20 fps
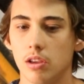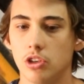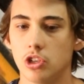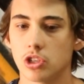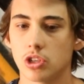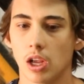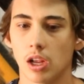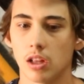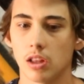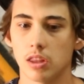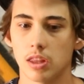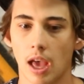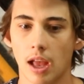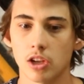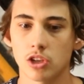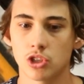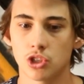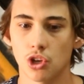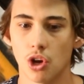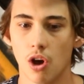Just like
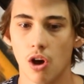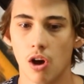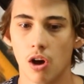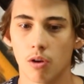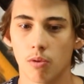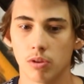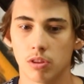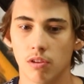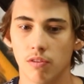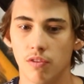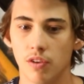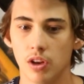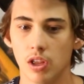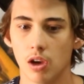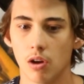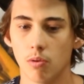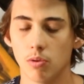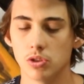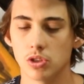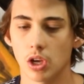that song with the
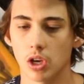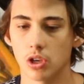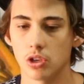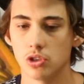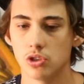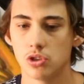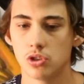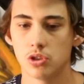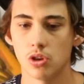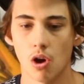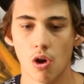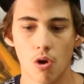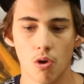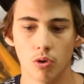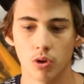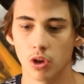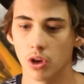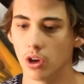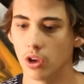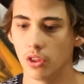video was like so
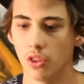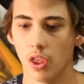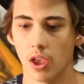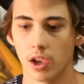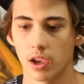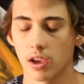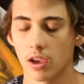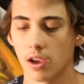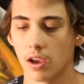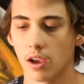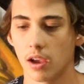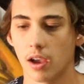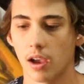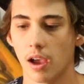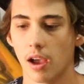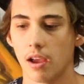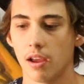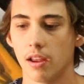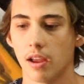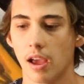good. Like
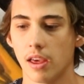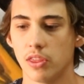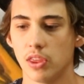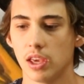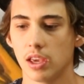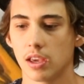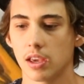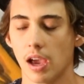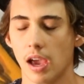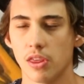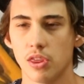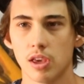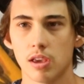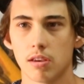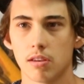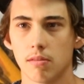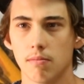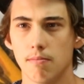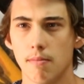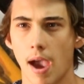I think
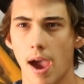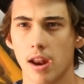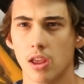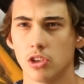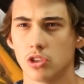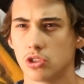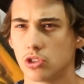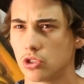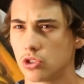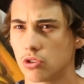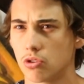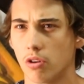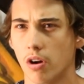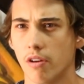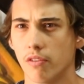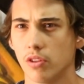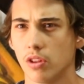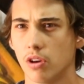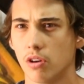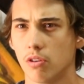Matty
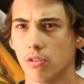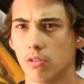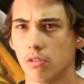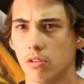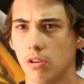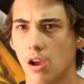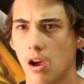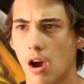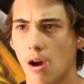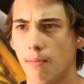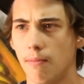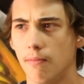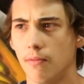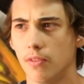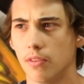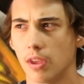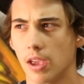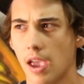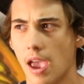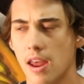Taravolo
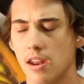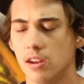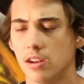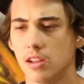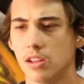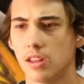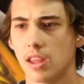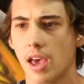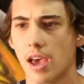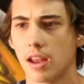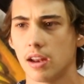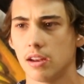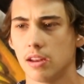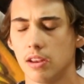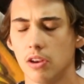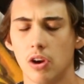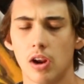edited that.